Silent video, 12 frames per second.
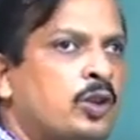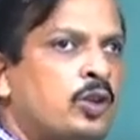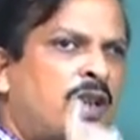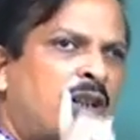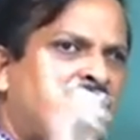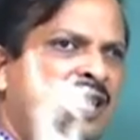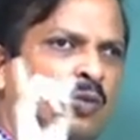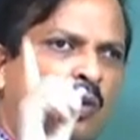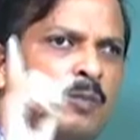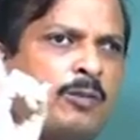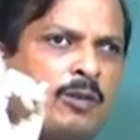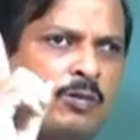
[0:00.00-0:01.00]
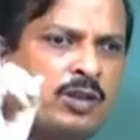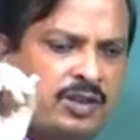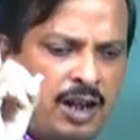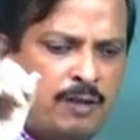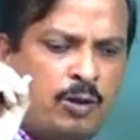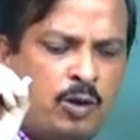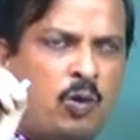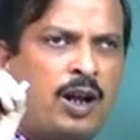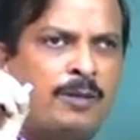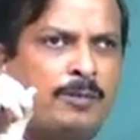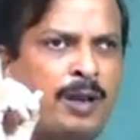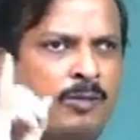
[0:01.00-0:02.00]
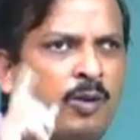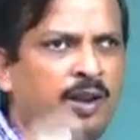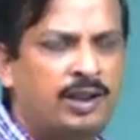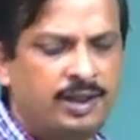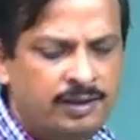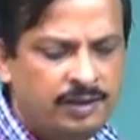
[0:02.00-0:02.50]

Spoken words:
So, let us try for one frame only.